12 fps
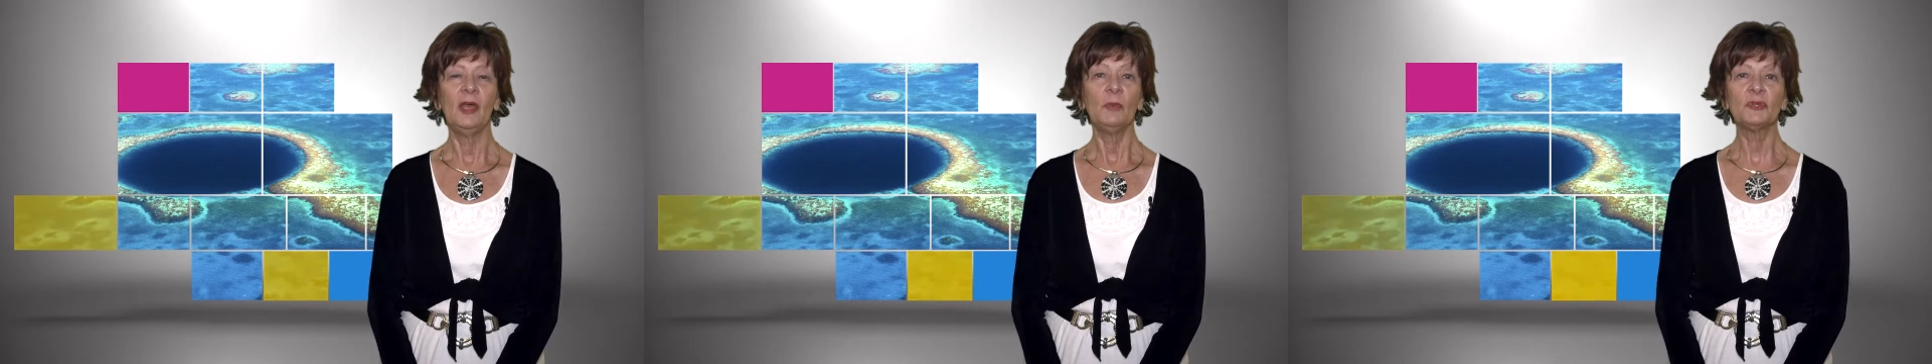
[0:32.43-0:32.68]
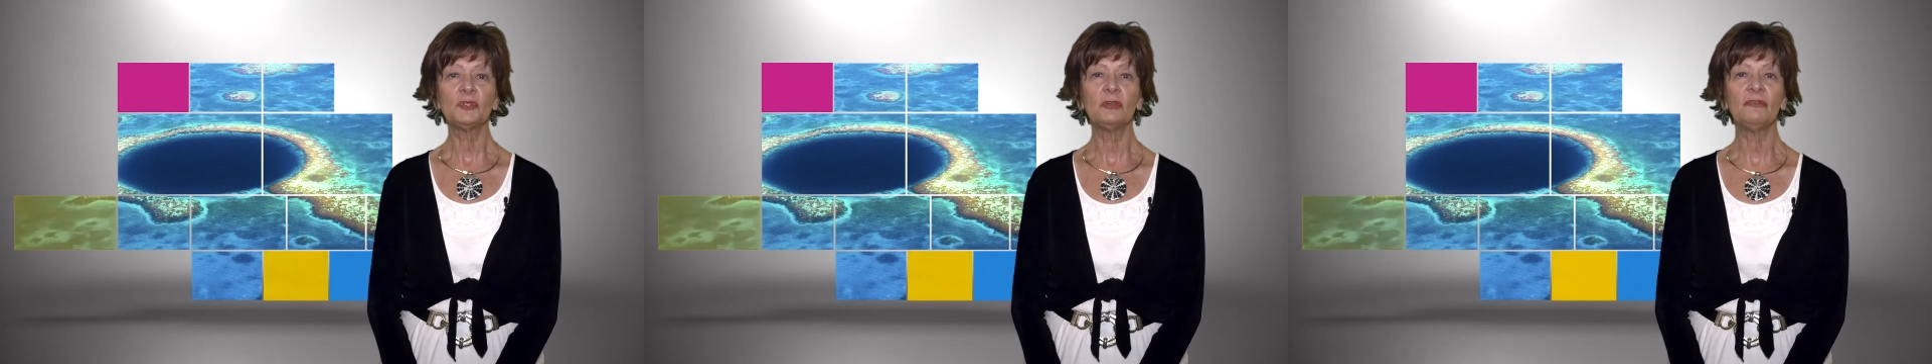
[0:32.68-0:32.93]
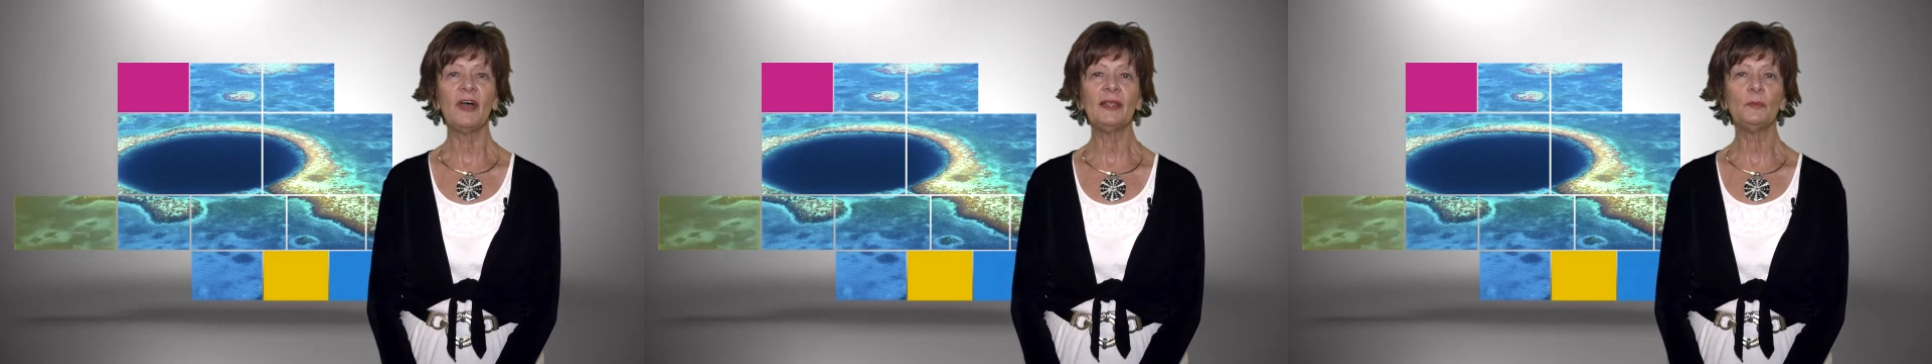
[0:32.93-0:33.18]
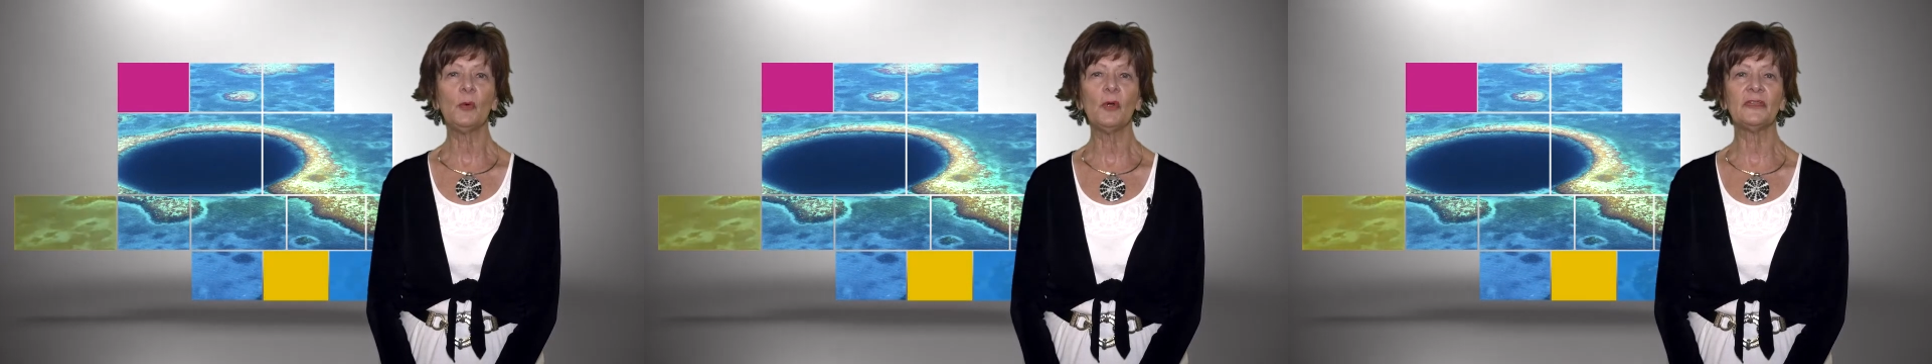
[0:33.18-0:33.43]
But you'll
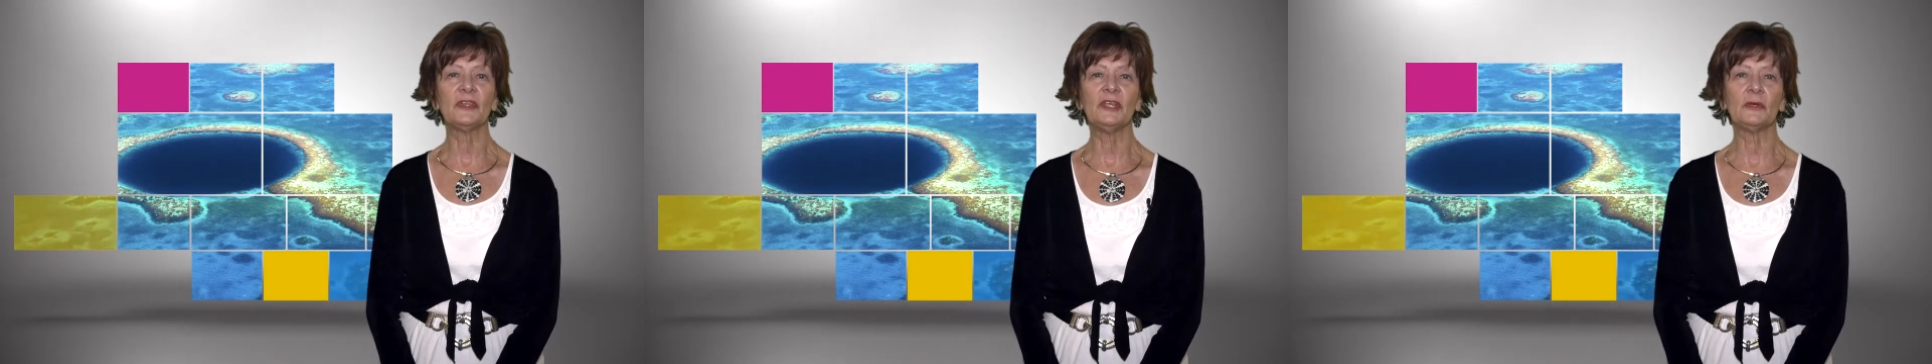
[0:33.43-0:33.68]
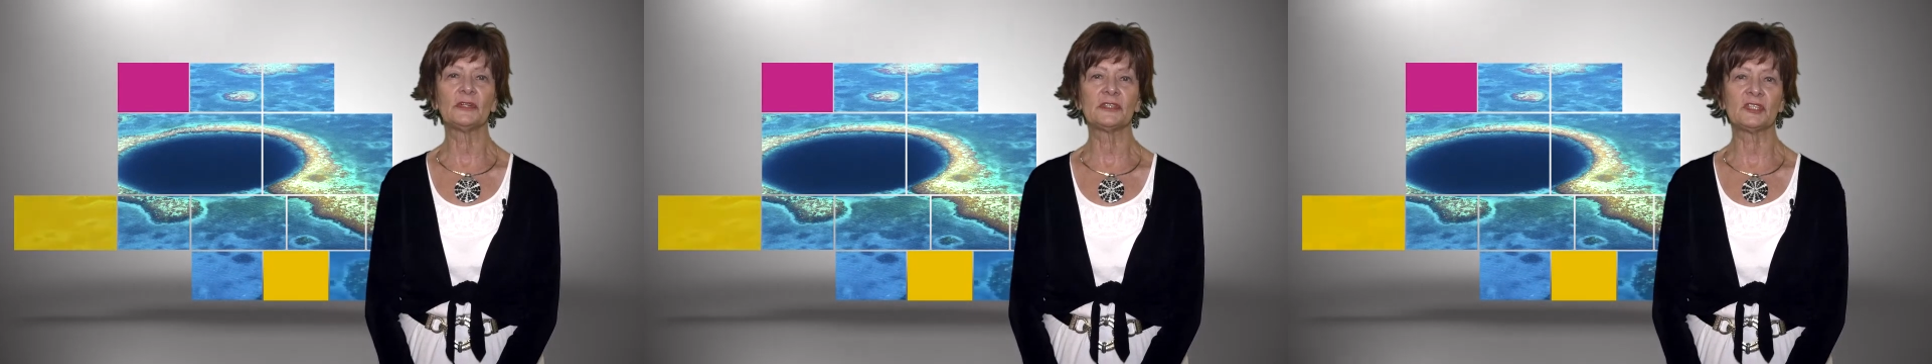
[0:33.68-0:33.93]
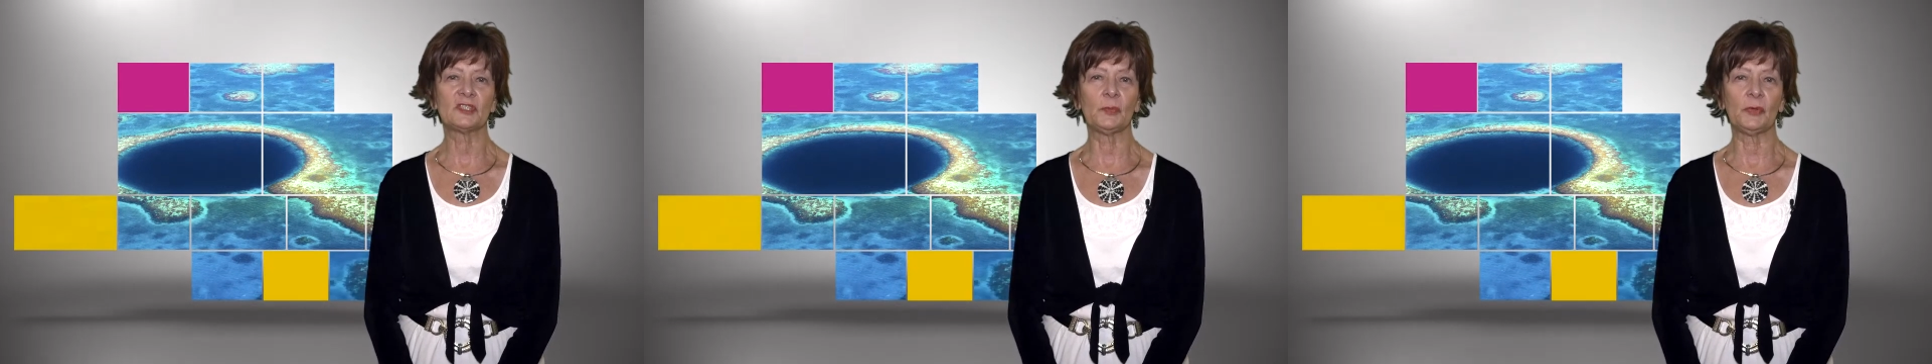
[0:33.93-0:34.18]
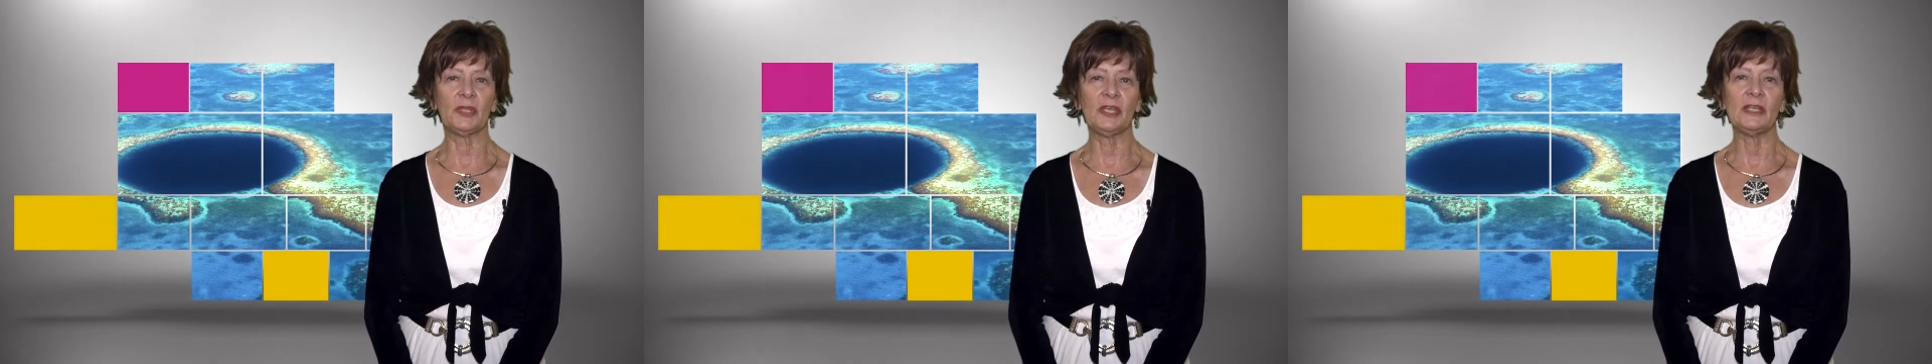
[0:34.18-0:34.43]
find more than
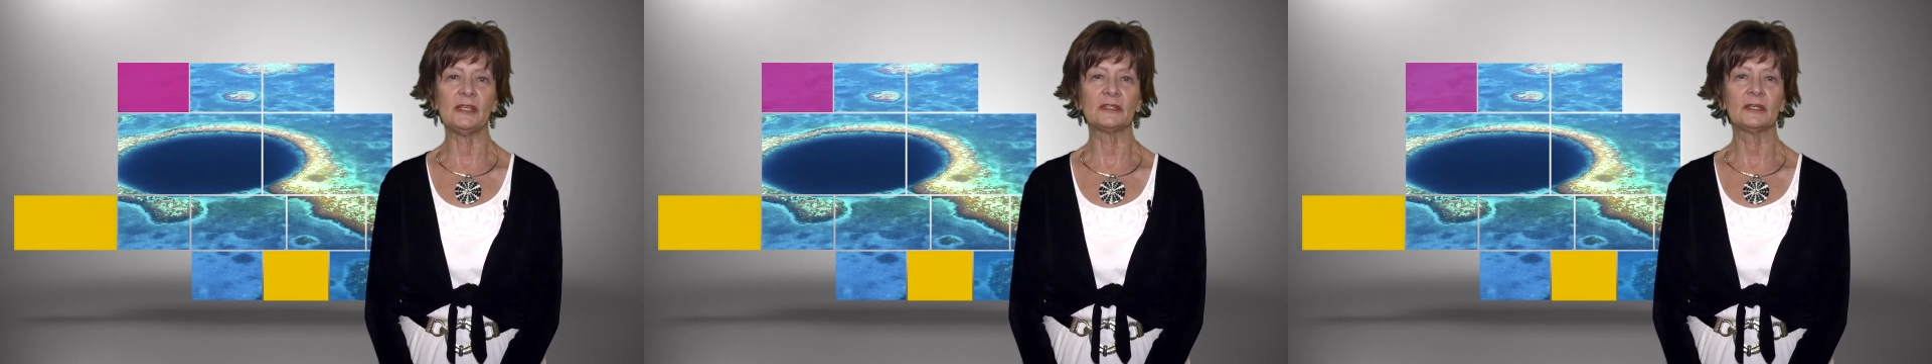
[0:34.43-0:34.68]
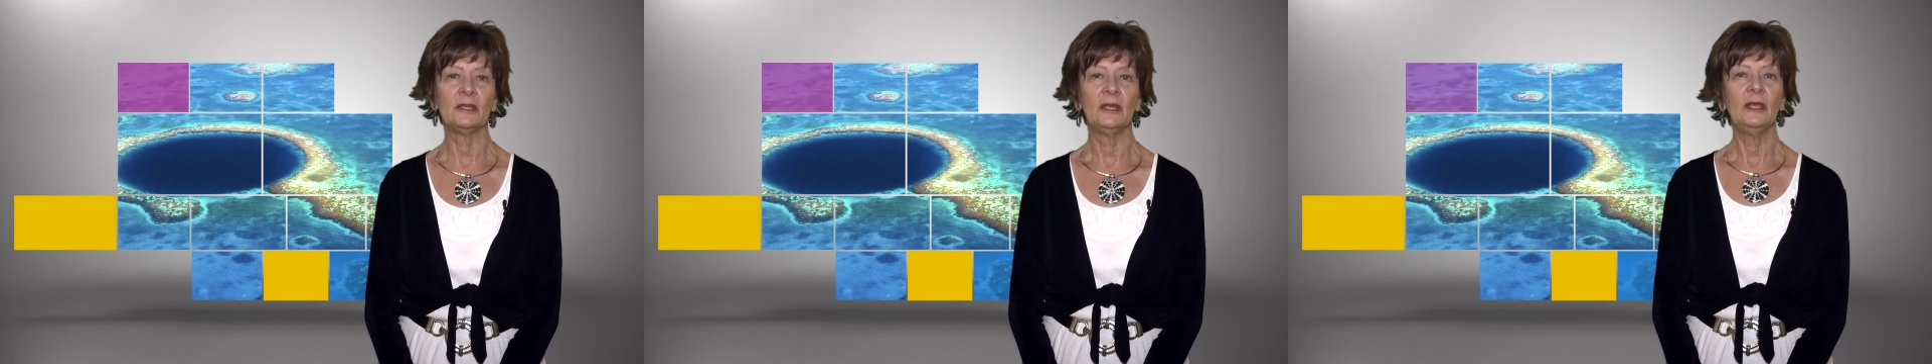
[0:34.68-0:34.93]
irresistible keys.